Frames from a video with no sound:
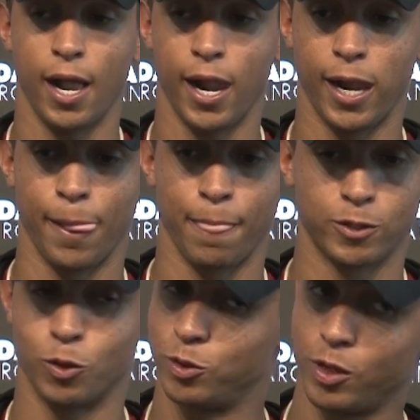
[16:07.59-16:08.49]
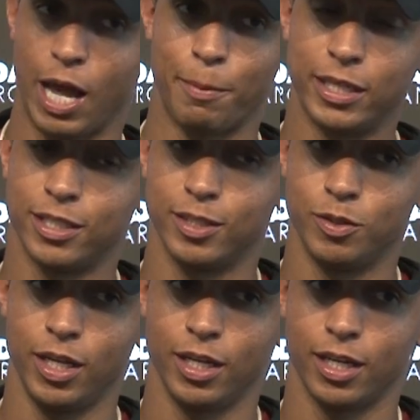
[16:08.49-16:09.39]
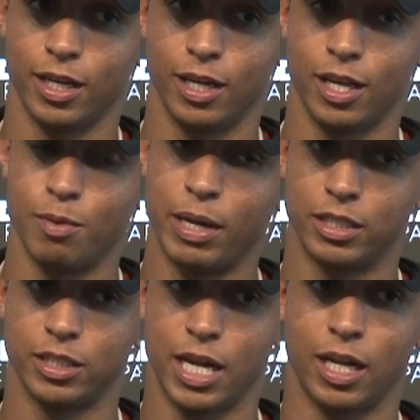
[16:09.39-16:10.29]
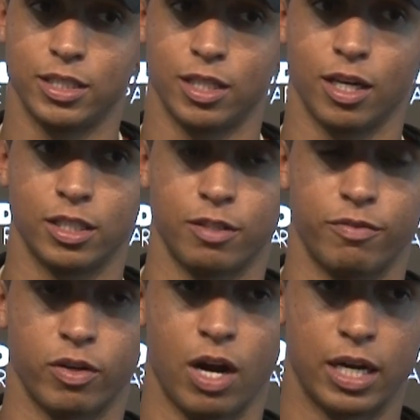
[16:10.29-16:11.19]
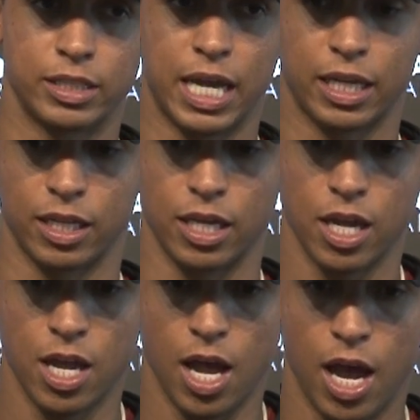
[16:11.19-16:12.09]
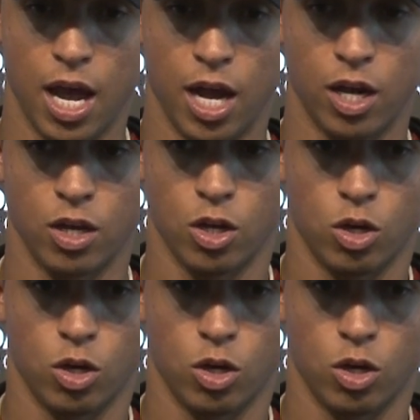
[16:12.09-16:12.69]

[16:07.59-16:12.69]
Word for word: Um, so, so that makes it unique, and it, and it, makes it challenging on us to figure out exactly uh,